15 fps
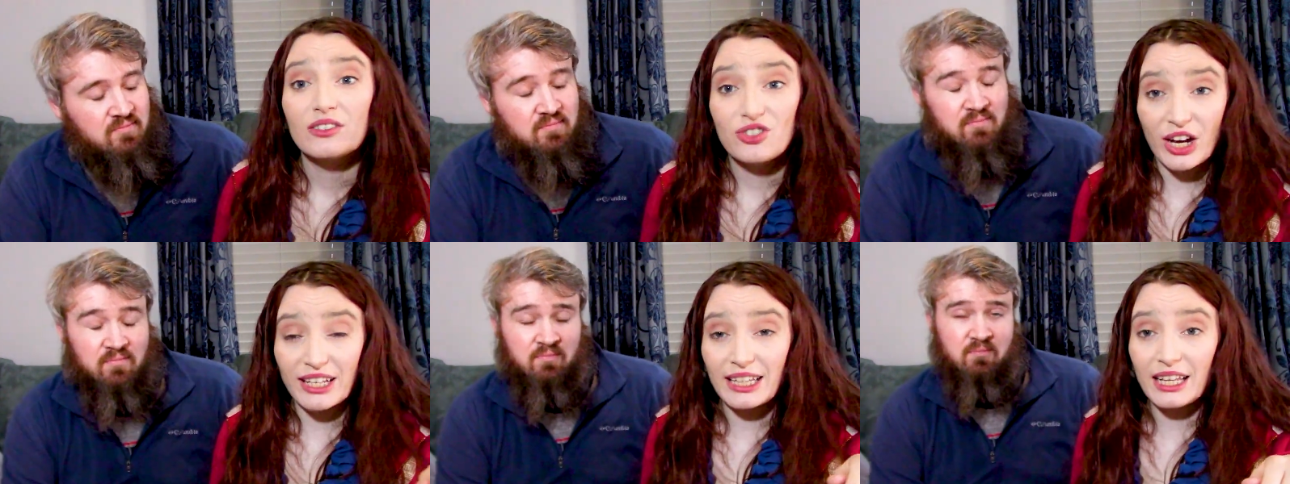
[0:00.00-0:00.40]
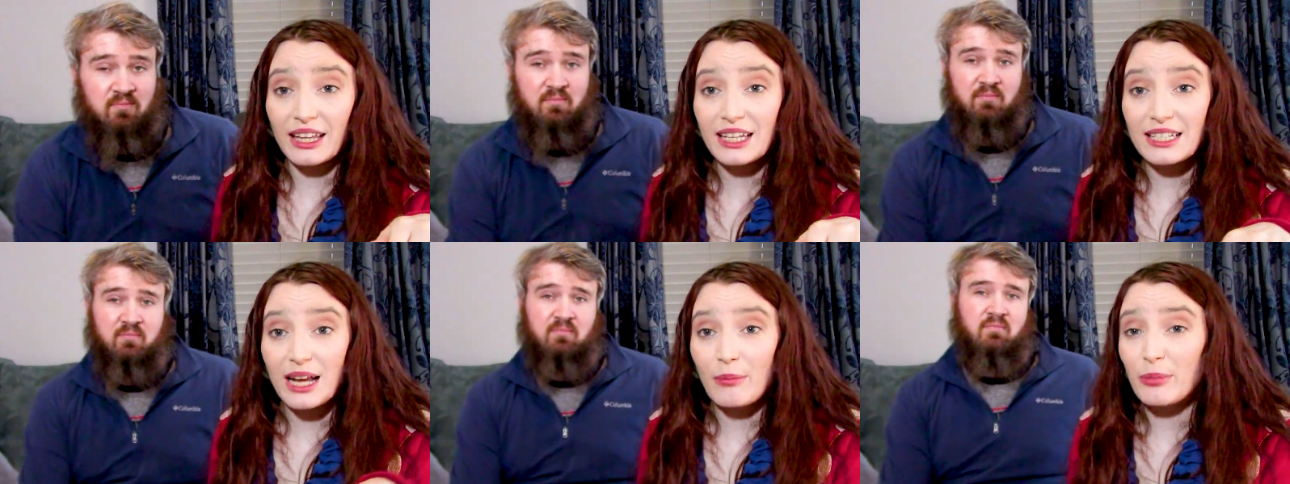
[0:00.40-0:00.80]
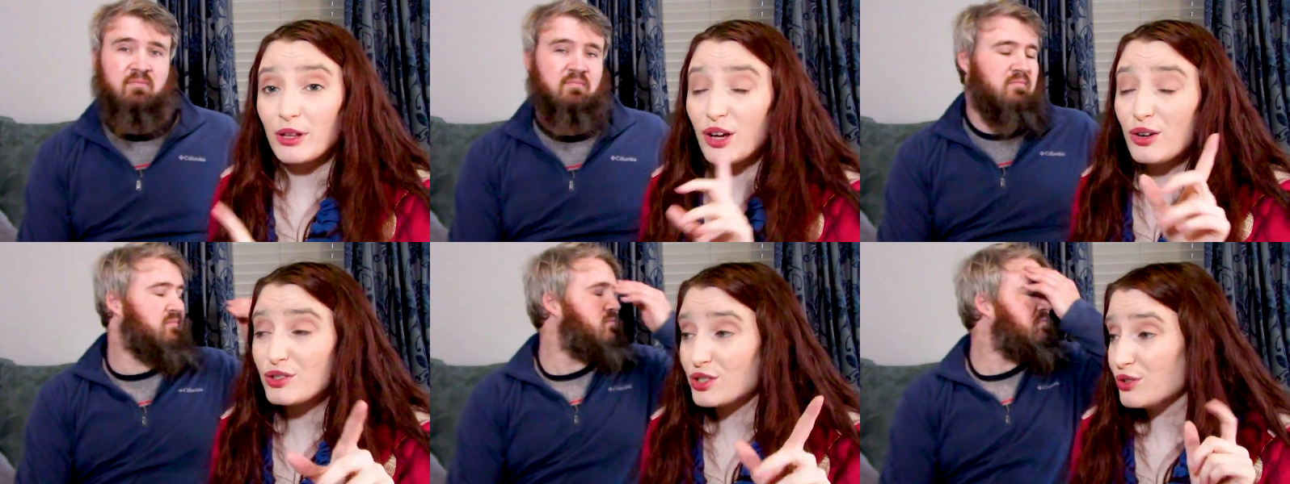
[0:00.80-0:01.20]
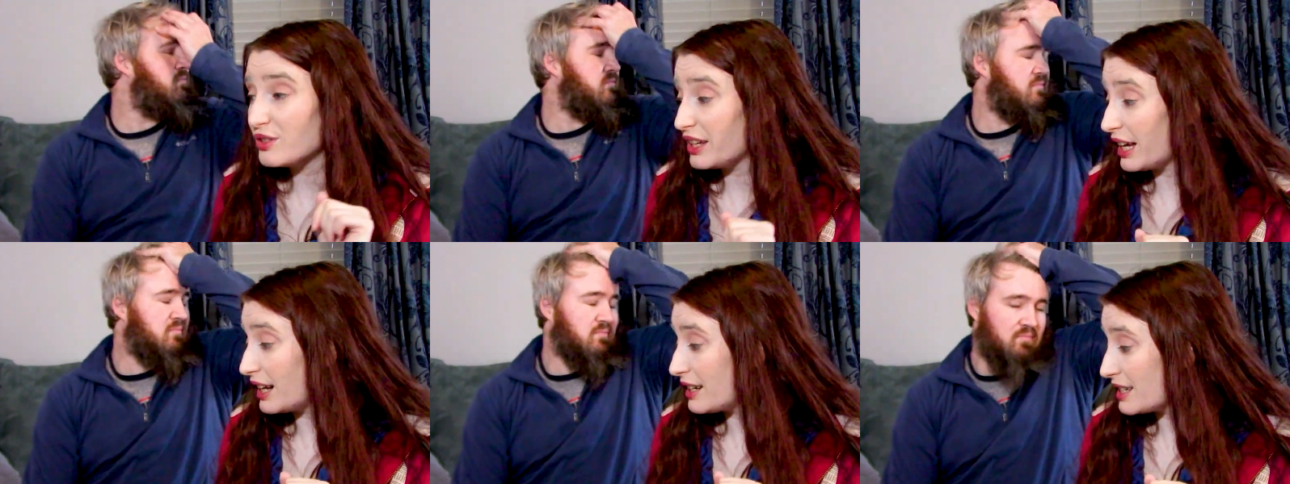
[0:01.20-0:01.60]
Speaker 1: check that link down below so you can
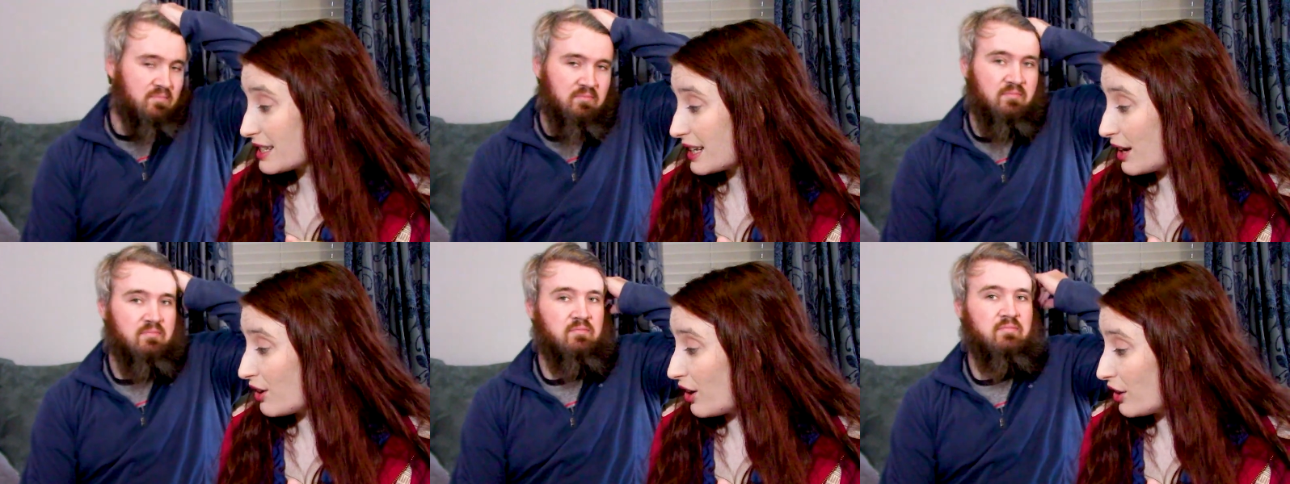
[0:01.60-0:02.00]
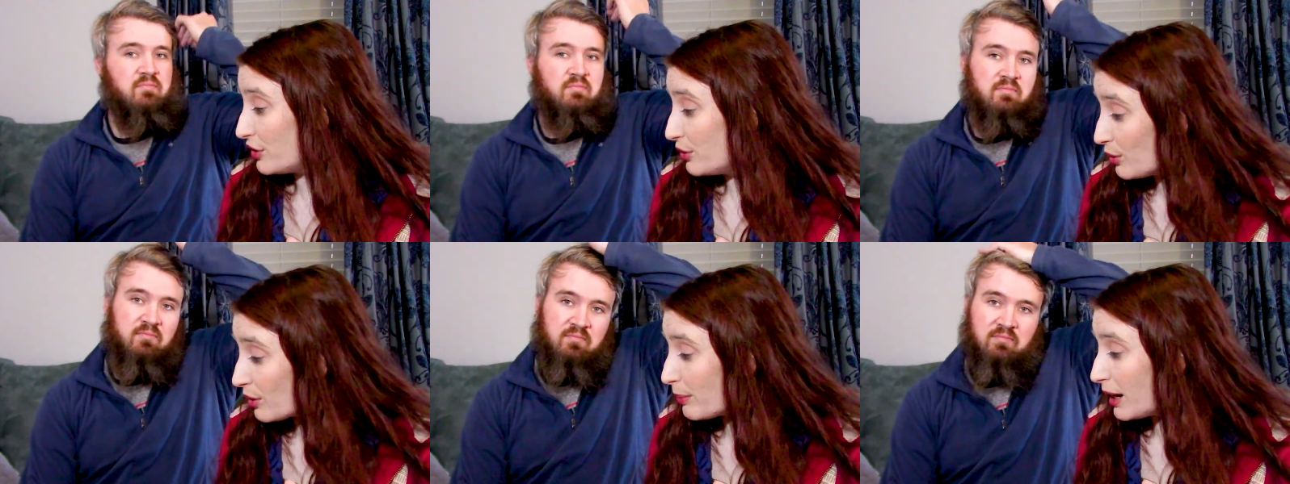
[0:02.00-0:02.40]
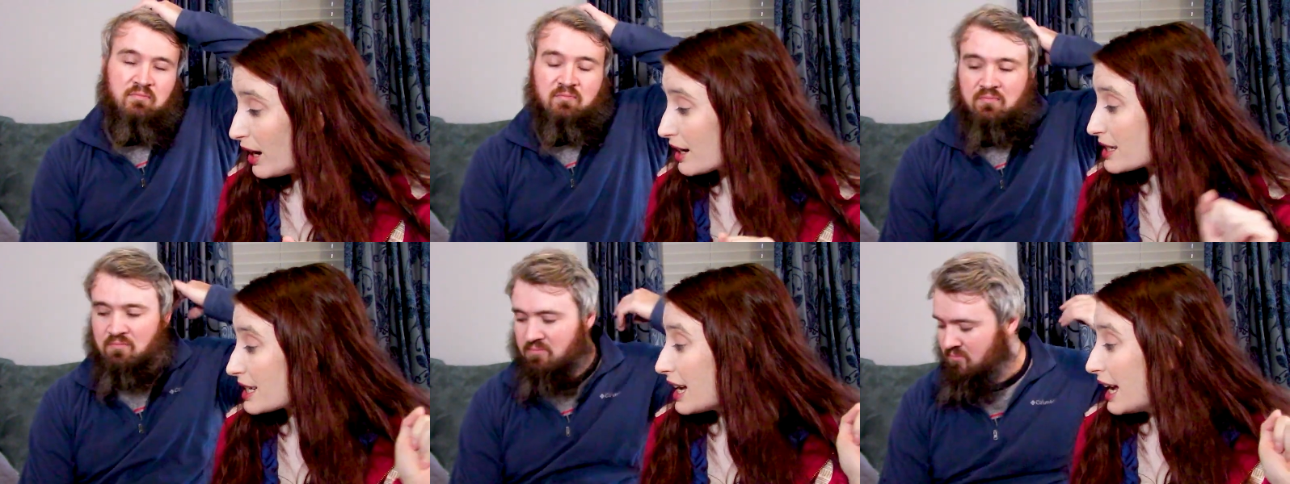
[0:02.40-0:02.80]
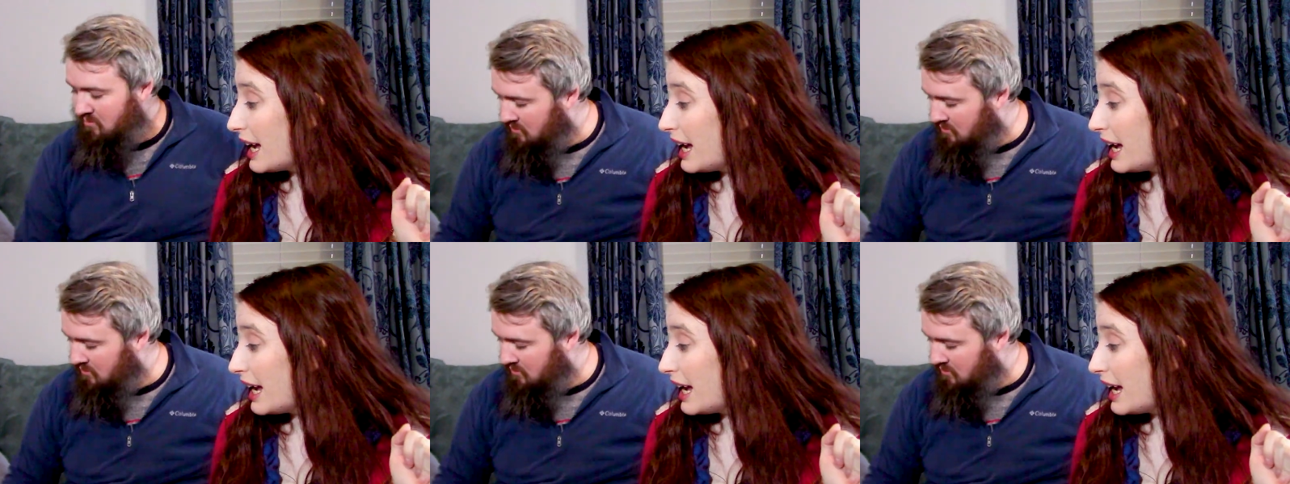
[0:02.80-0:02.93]
get a discount on your box.